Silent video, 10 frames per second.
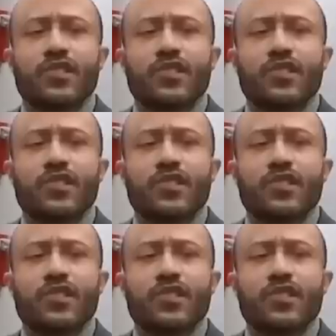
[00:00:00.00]

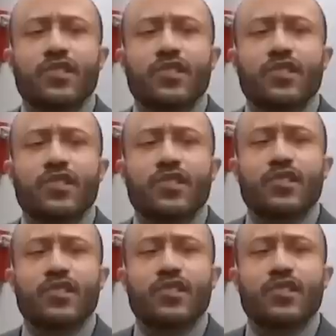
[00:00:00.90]

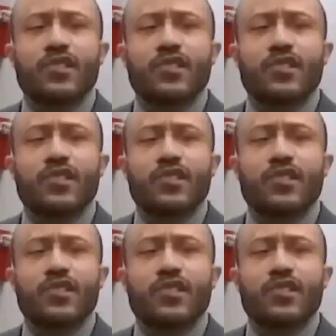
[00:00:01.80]

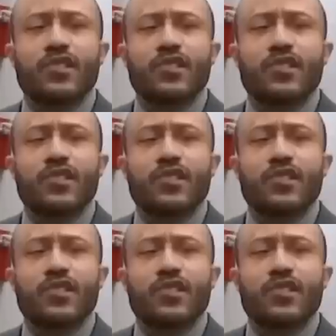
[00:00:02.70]

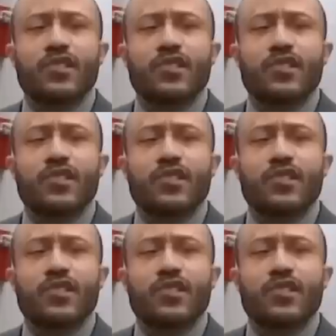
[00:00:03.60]
The person shown says nothing.